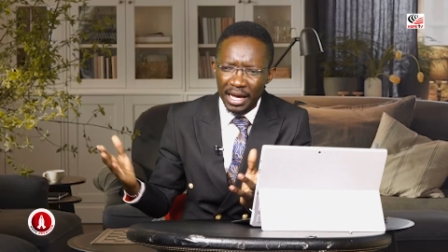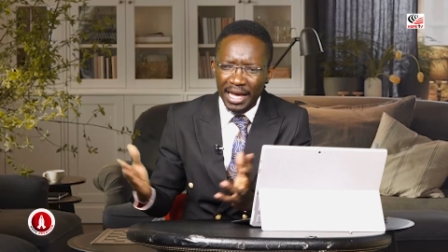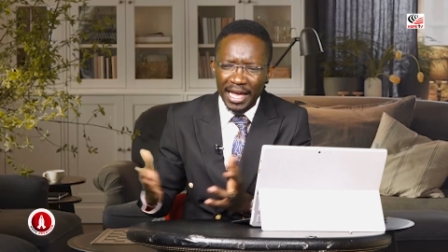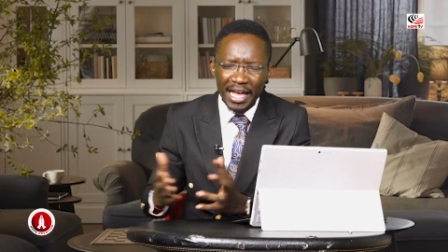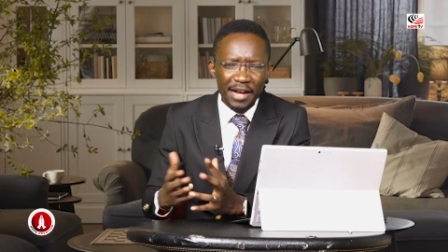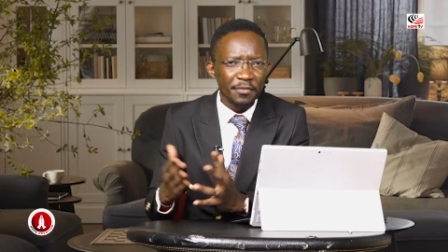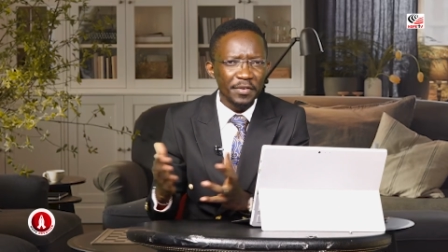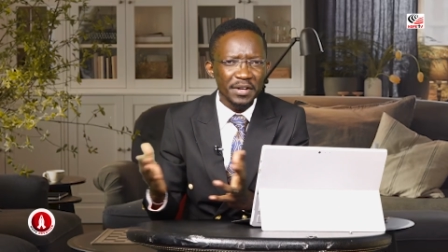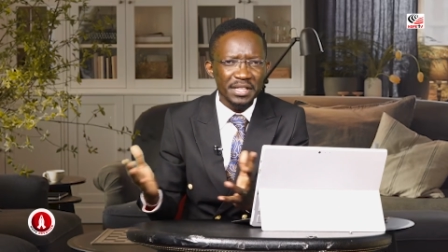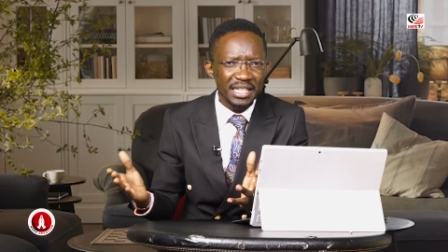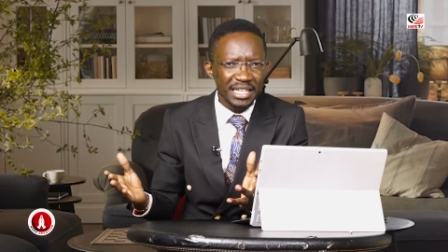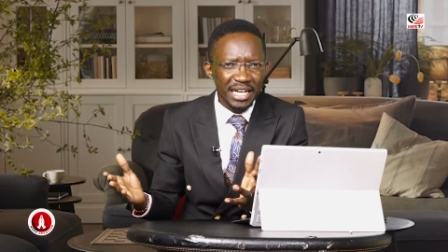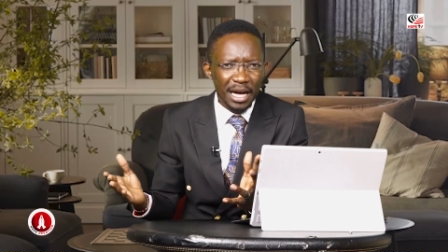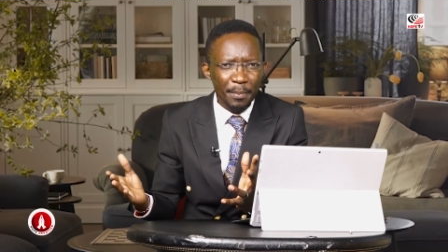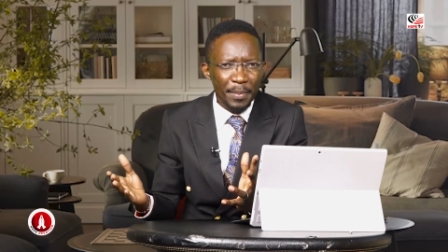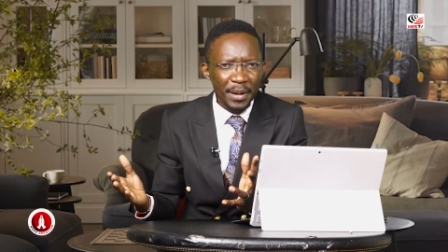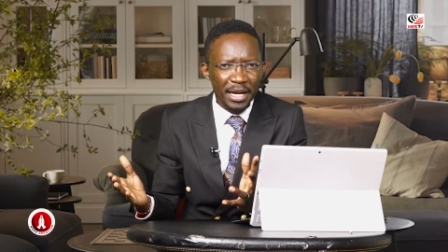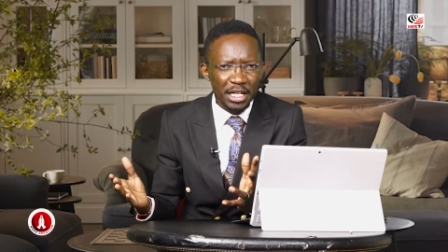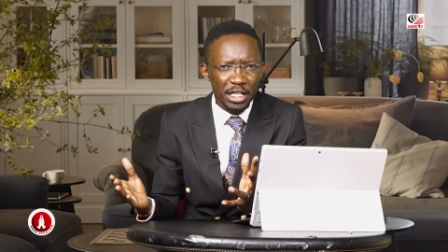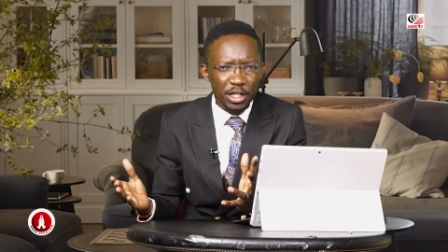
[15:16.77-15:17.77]
everything
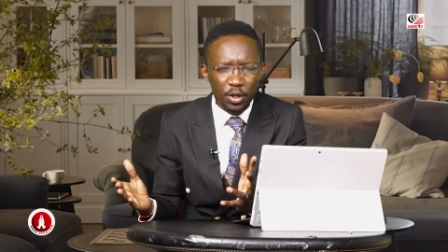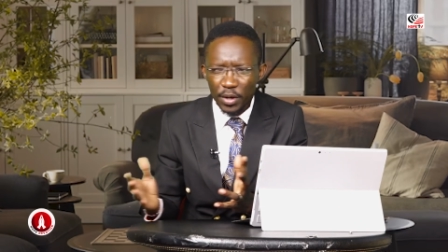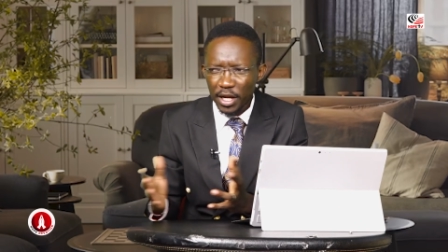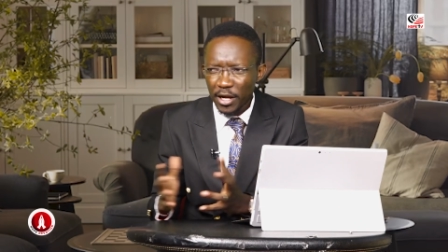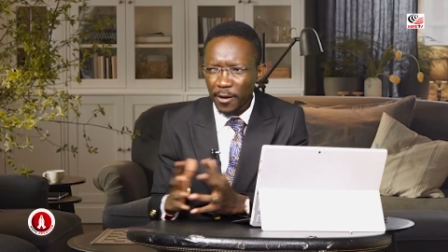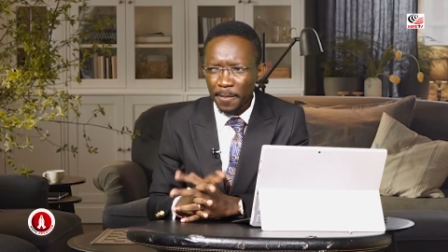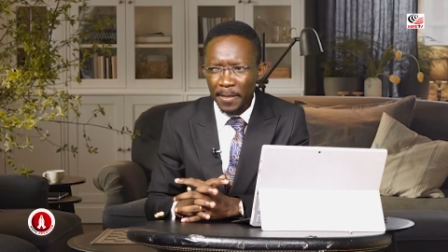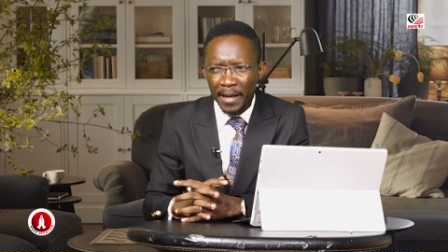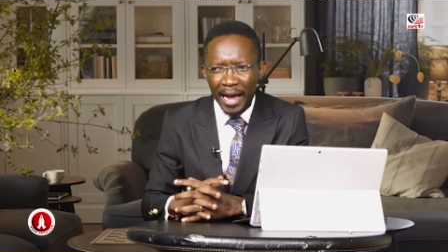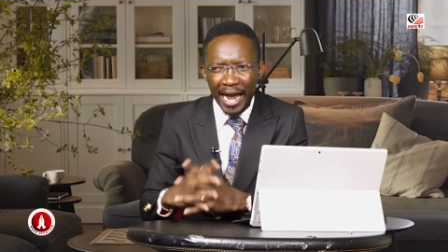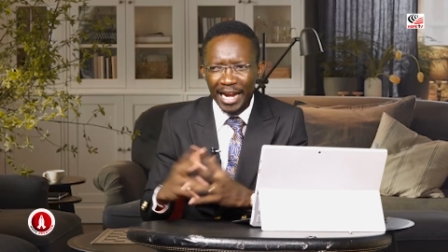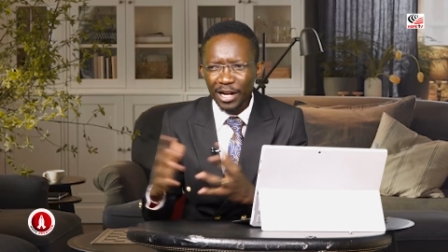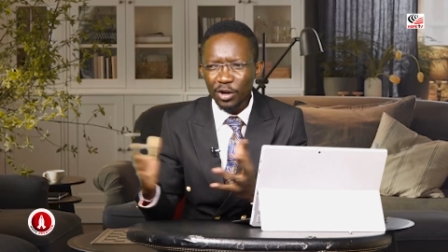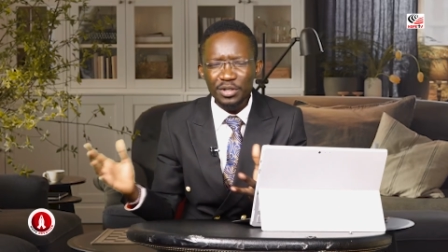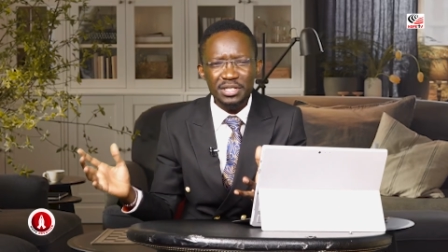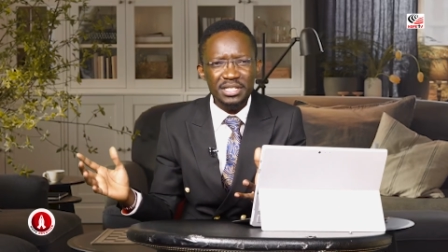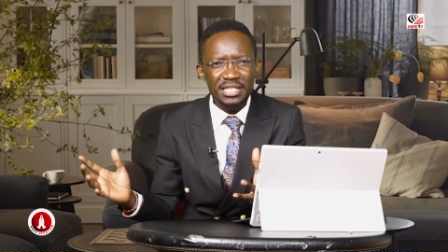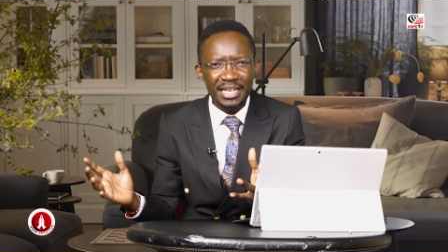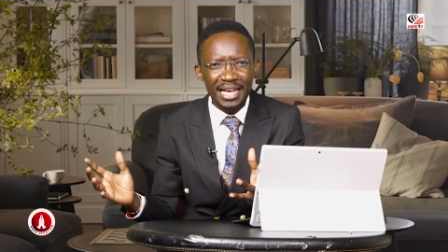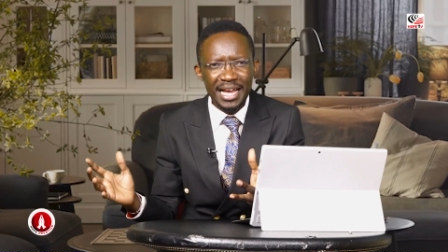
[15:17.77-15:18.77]
I've been doing, I
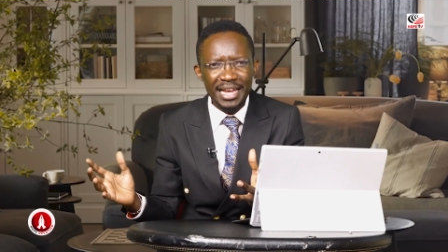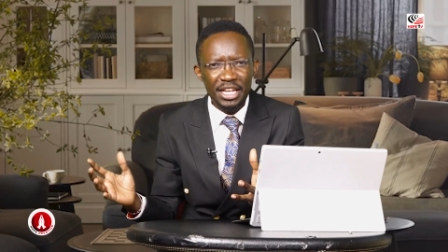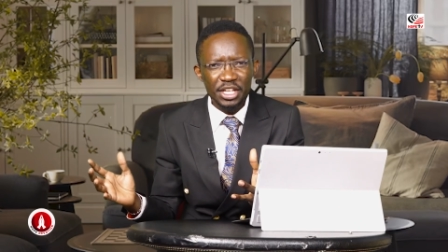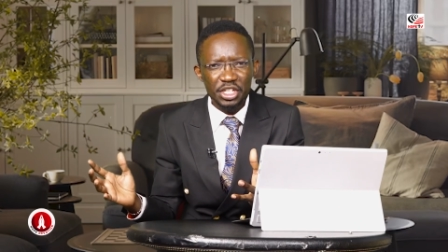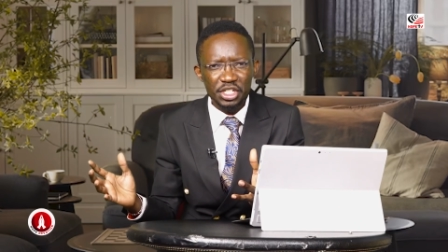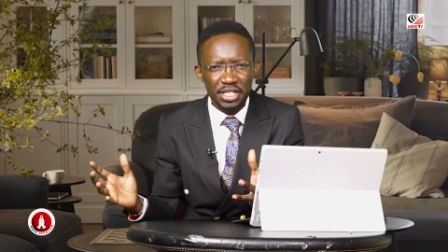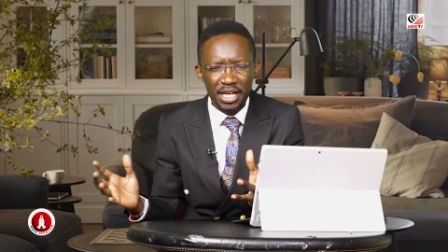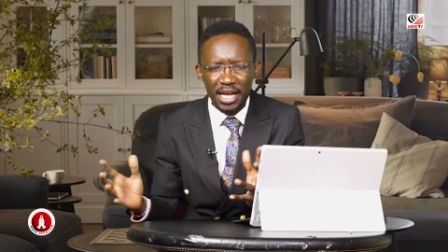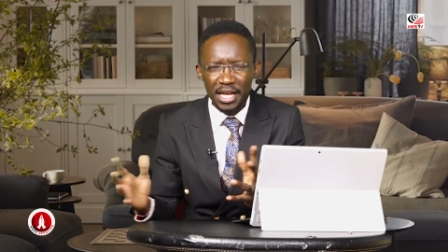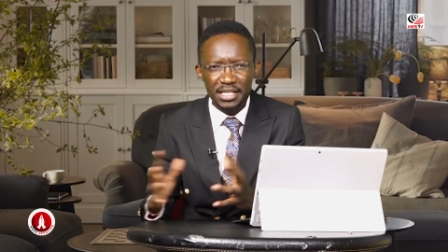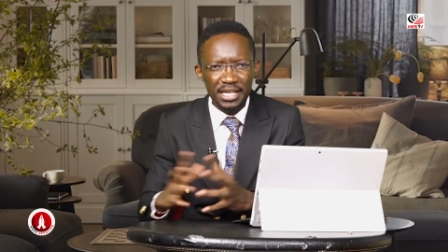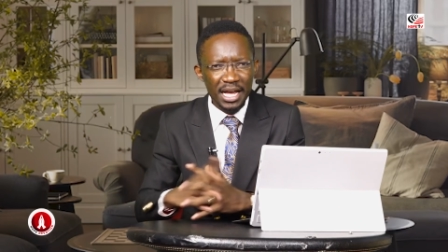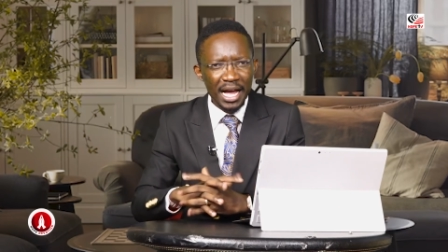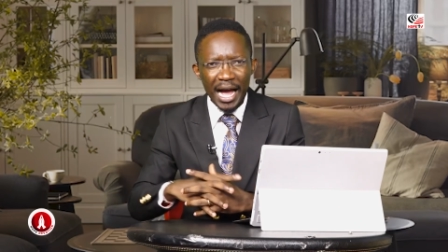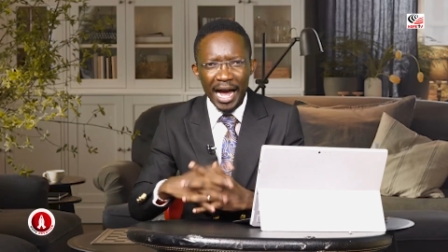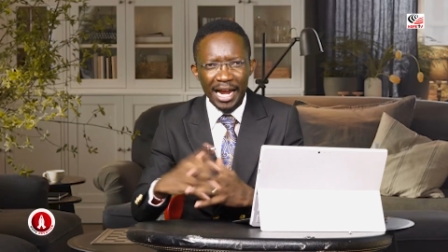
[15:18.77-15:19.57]
don't see any change.